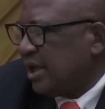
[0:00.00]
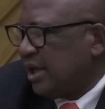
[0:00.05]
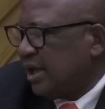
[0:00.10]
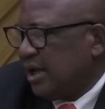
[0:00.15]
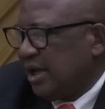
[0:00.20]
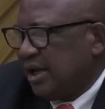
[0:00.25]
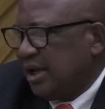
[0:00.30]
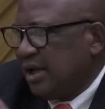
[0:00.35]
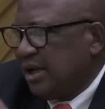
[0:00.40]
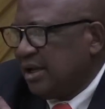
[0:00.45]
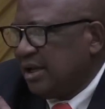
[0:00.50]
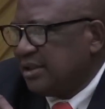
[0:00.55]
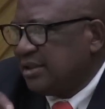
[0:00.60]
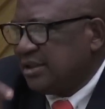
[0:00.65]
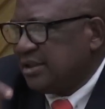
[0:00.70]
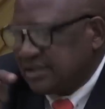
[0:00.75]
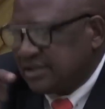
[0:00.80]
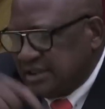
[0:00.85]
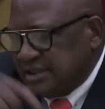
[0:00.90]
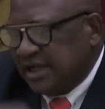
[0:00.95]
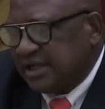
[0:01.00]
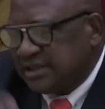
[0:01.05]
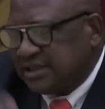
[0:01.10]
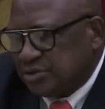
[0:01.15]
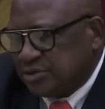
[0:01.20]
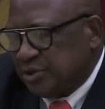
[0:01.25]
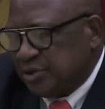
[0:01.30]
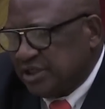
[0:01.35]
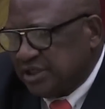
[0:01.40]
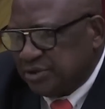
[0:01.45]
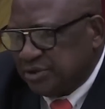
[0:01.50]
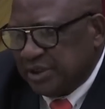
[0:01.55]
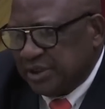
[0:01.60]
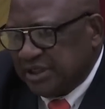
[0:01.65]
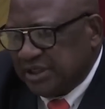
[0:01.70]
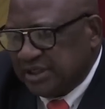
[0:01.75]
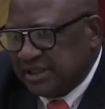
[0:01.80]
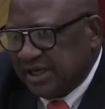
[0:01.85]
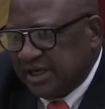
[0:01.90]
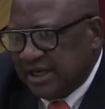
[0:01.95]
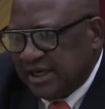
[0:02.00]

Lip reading: this next 2023